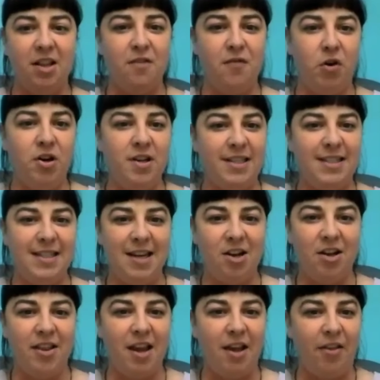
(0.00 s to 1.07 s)
forward to seeing
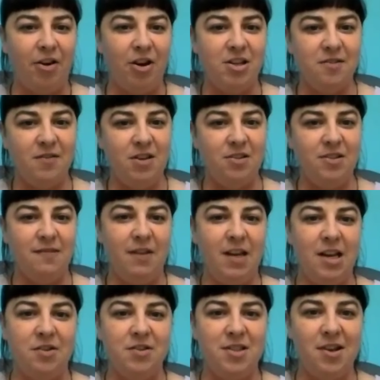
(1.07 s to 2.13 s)
all the other interviews and
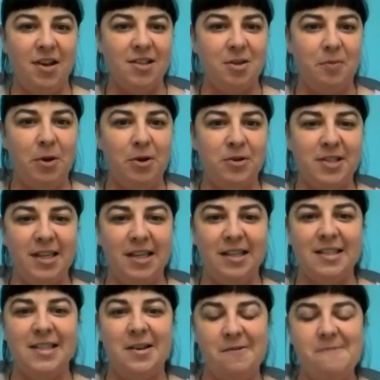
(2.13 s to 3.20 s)
videos you guys are posting.
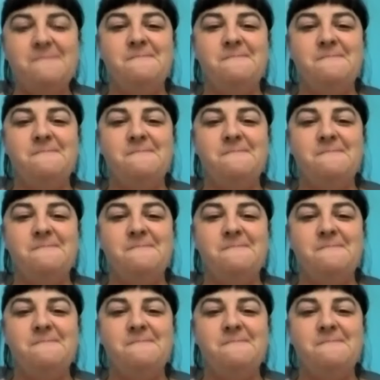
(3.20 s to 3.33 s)
So